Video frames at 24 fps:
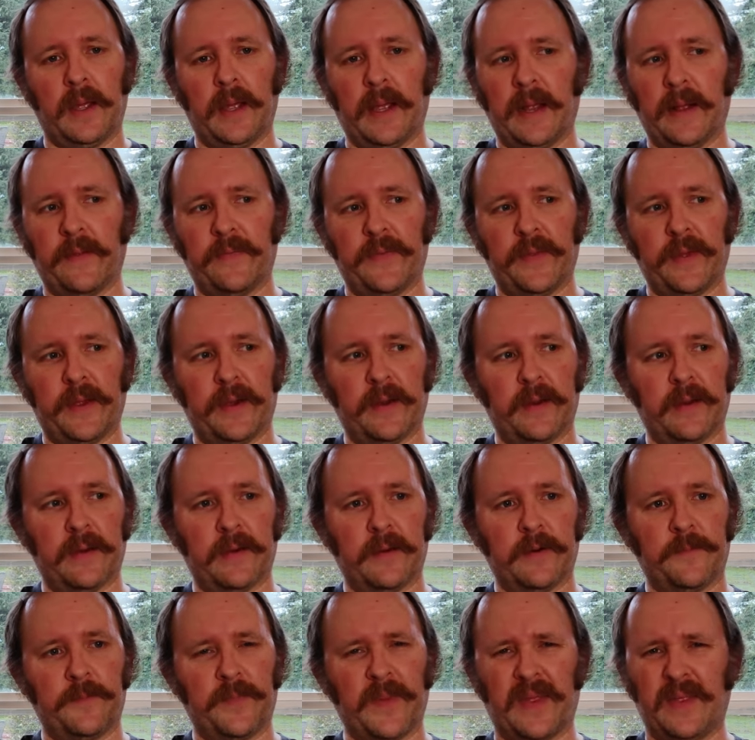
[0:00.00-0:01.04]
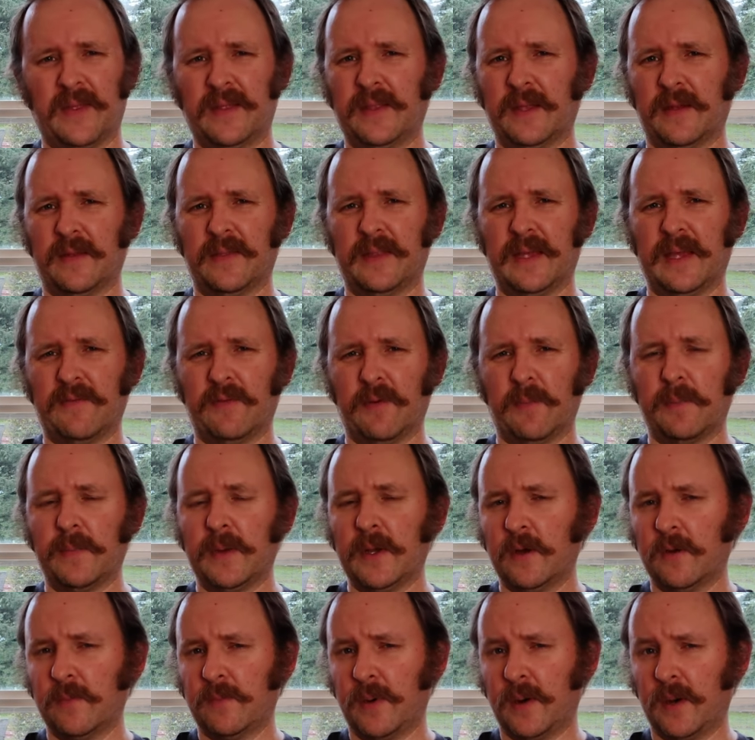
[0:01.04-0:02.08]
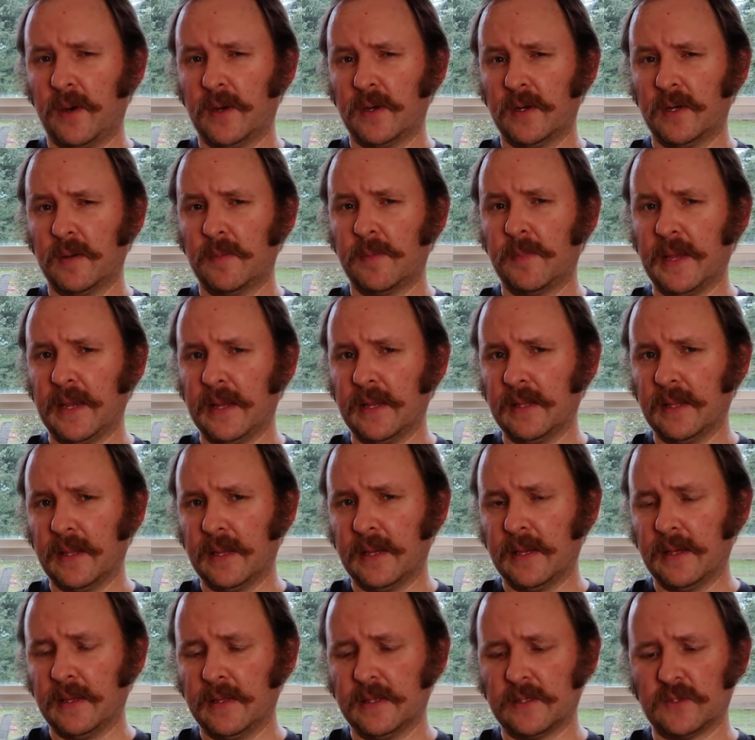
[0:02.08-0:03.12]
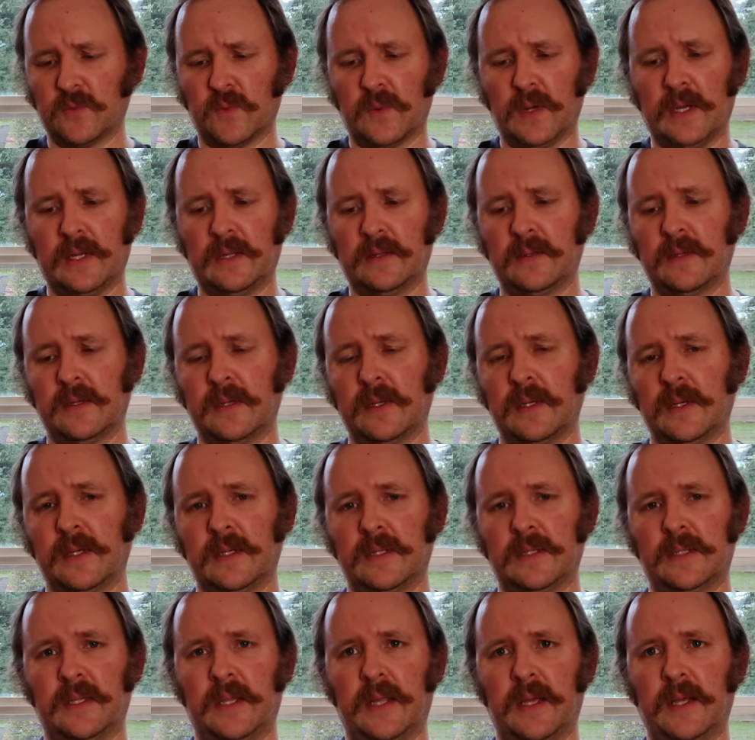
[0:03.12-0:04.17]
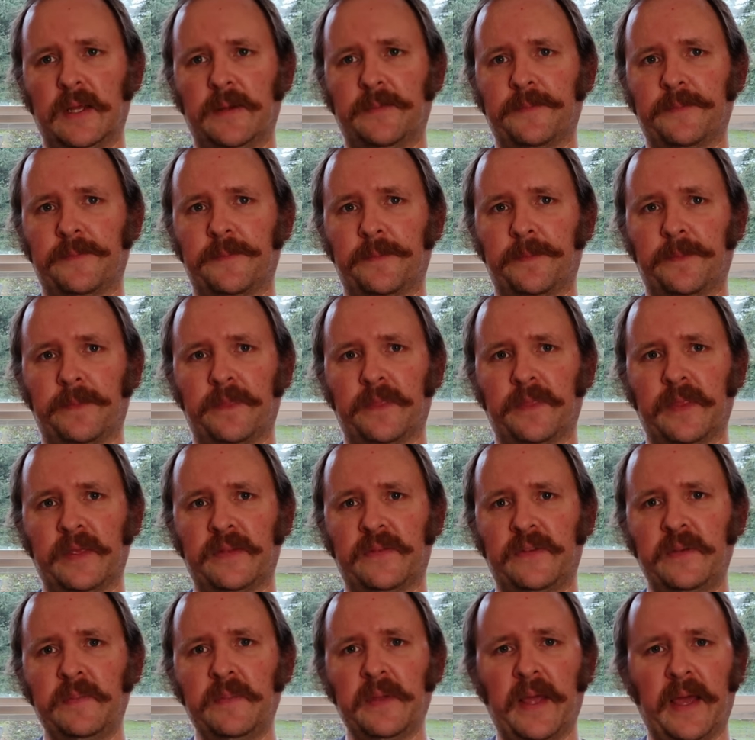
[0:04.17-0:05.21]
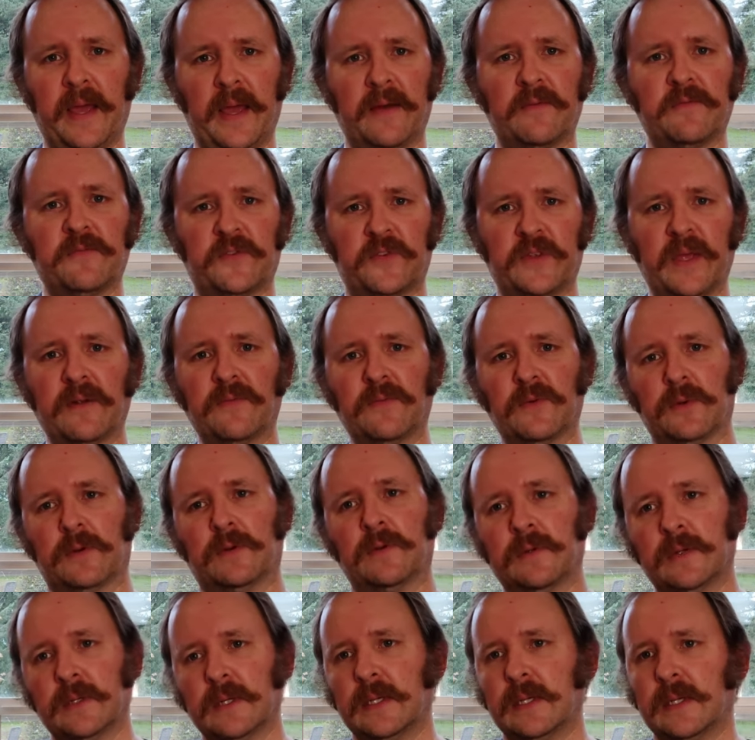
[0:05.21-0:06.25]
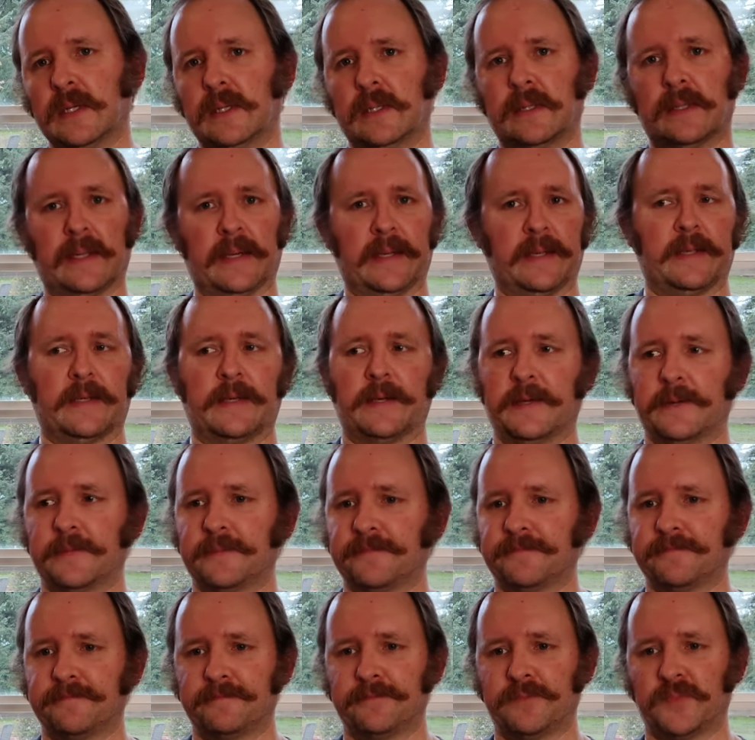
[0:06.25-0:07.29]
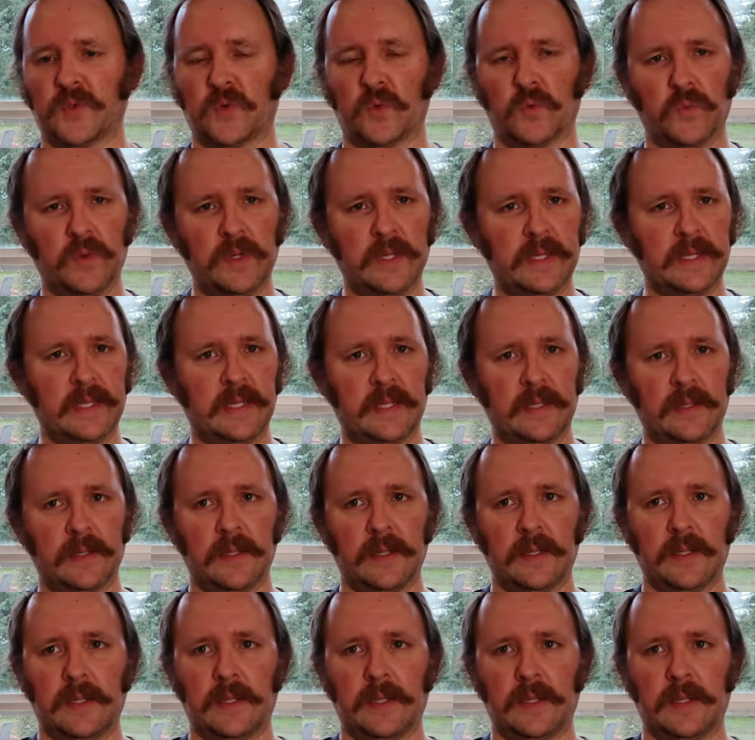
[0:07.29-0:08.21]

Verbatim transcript: and their, I think that they have a Mirror Pond Pale Ale as well. They seem to have several, like, really,